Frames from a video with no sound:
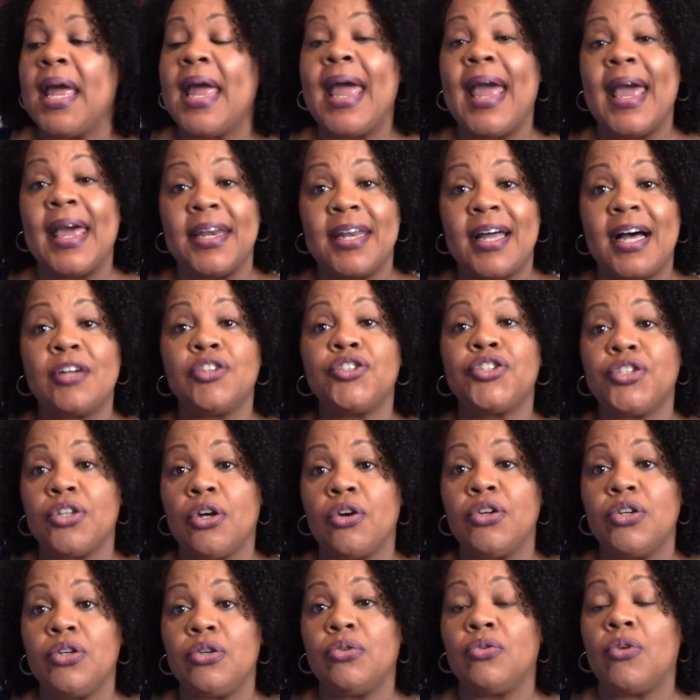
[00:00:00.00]
and I'll show
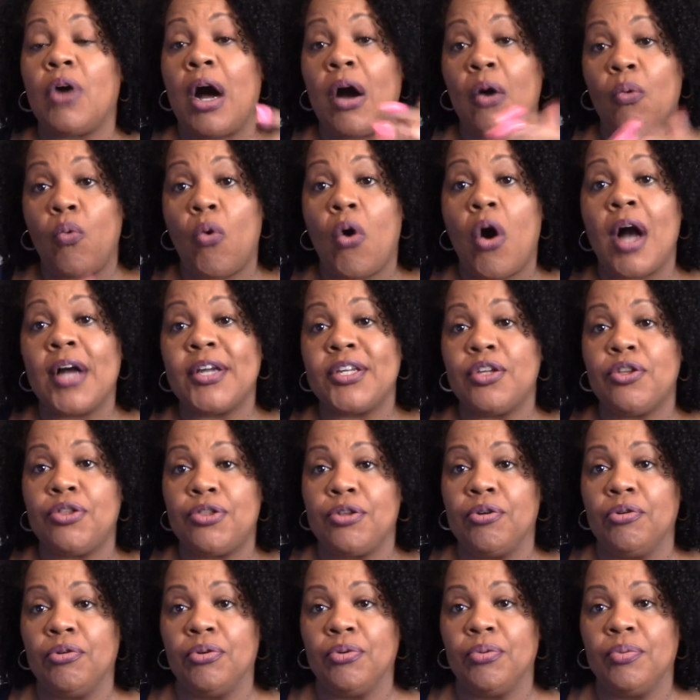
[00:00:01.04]
you, I'll walk you
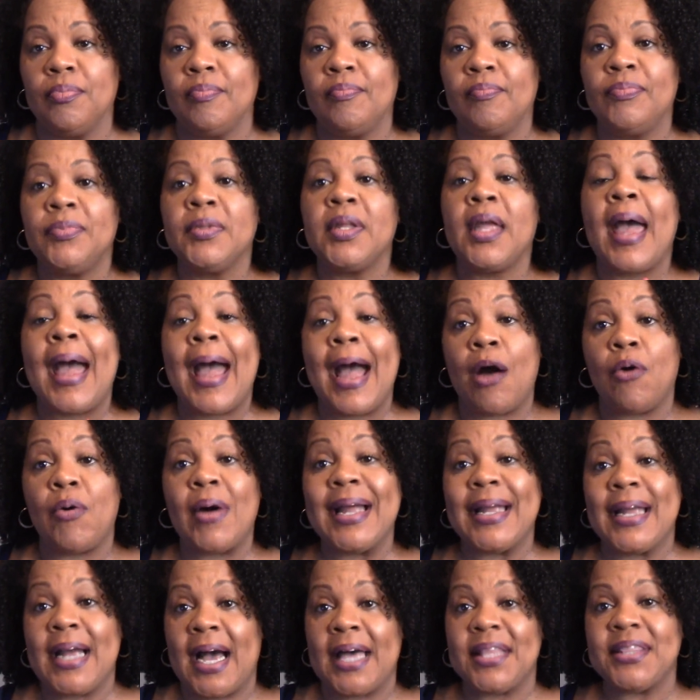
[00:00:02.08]
through how I
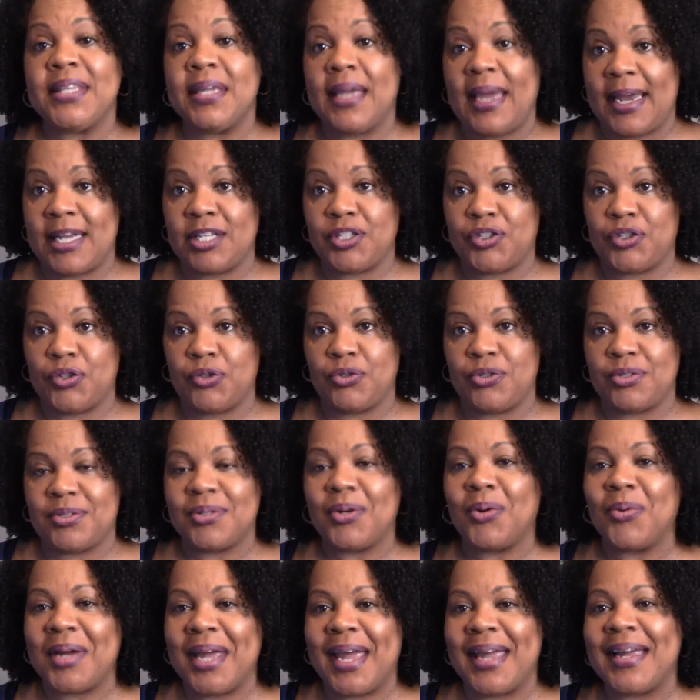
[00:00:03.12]
got the answers.
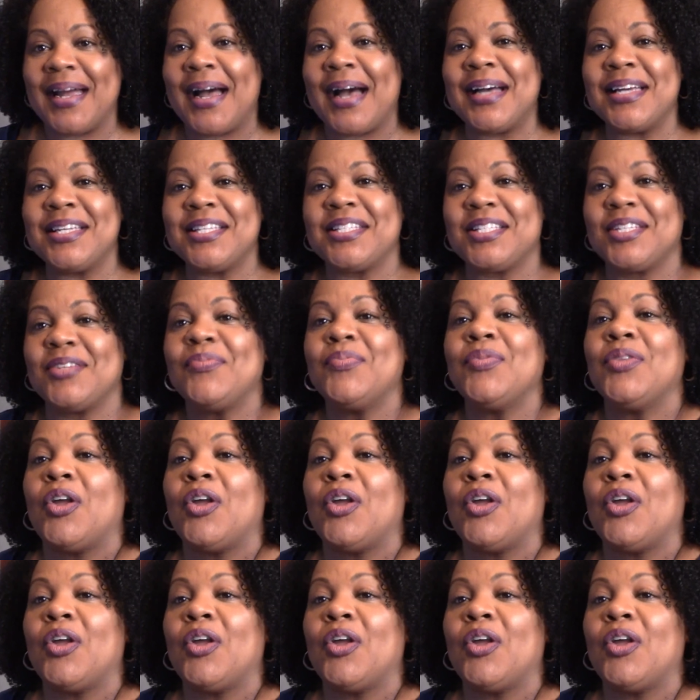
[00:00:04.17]
Okay, guys?